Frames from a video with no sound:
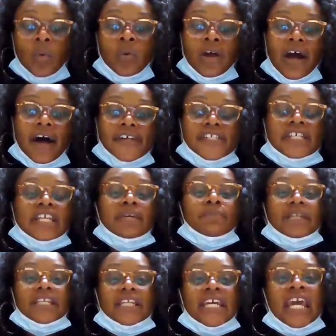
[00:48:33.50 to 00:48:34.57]
We also need to
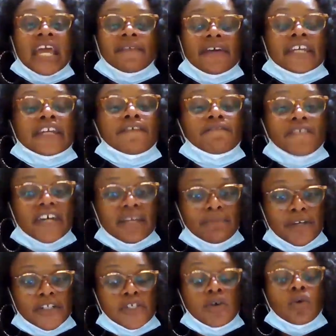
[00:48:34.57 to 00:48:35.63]
believe in the
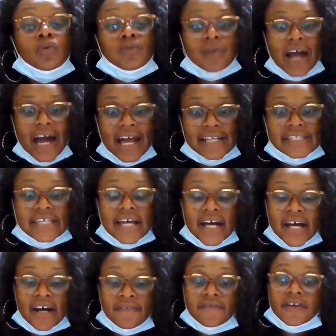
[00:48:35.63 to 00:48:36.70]
fundamental rights
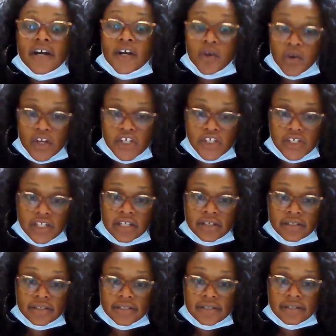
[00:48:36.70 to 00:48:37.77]
of Christian,
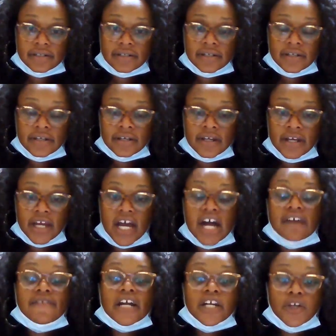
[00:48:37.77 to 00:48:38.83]

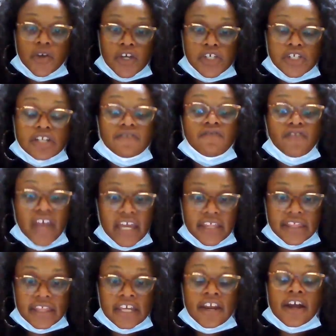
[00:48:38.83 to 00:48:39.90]
of our Christian
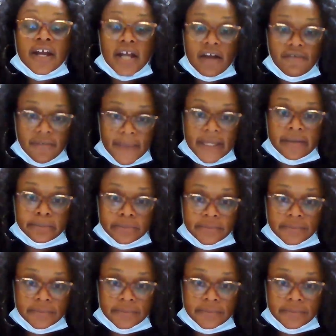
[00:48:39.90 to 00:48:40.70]
faith in our government,